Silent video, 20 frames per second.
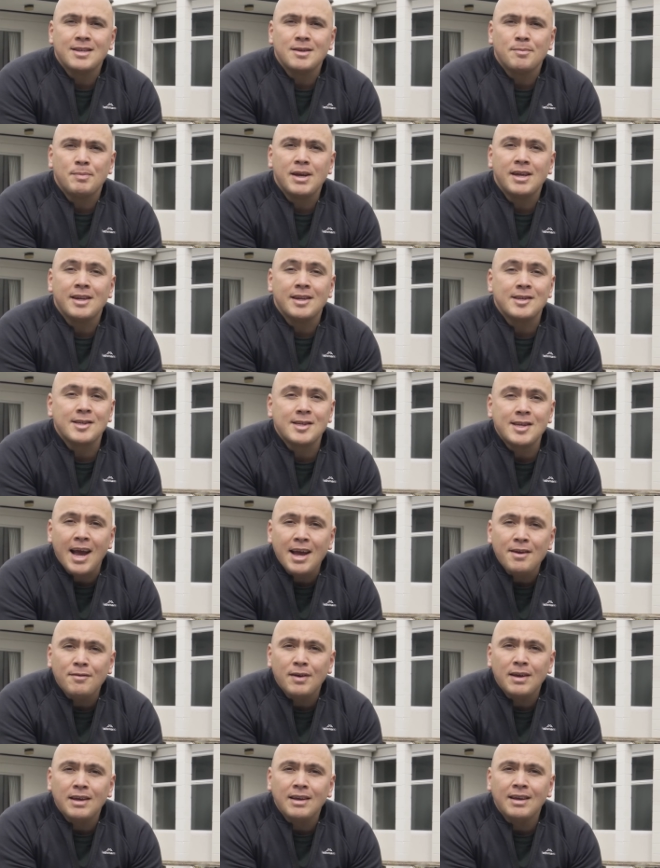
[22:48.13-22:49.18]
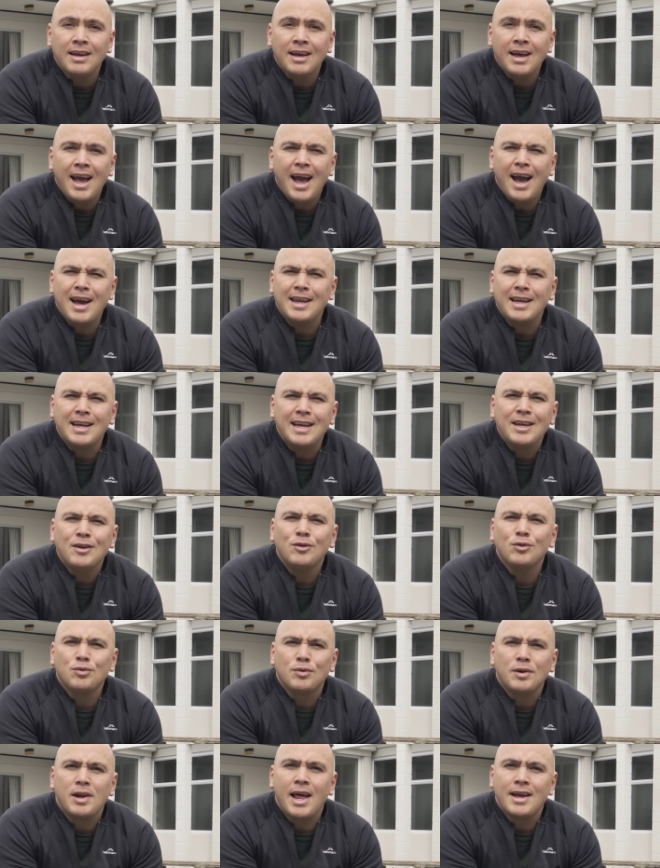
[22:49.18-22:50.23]
to be in a saving and a
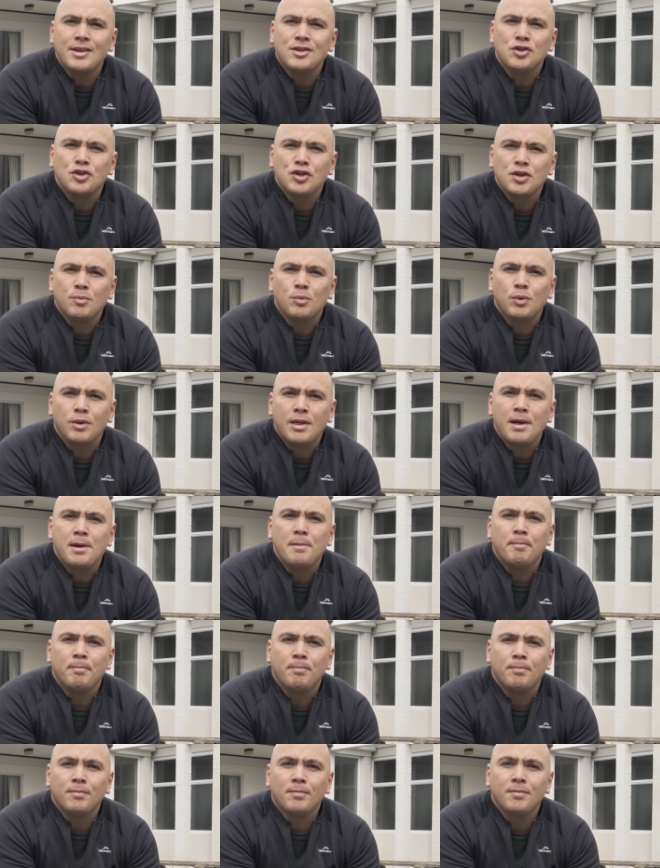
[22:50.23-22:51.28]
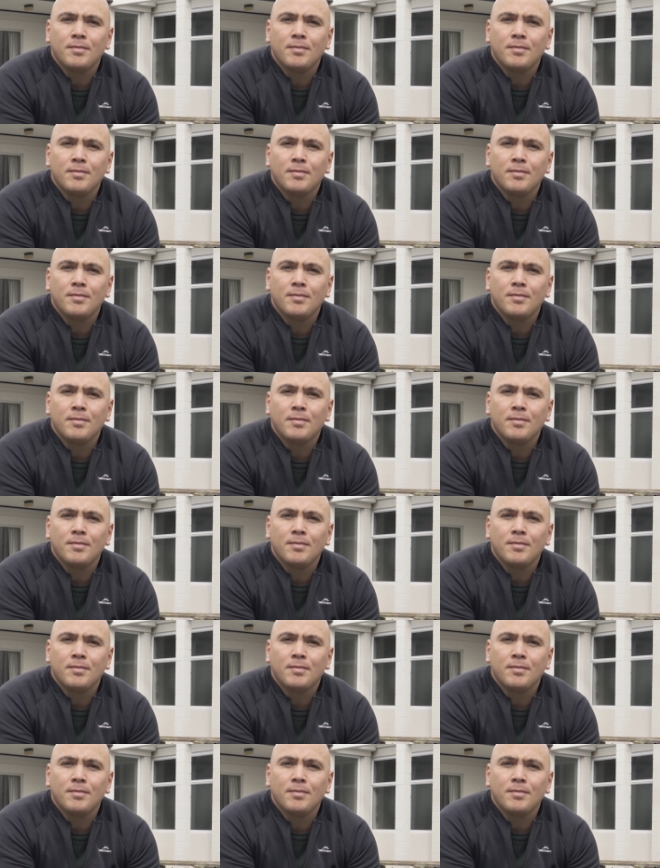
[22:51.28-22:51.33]
healed relationship with him.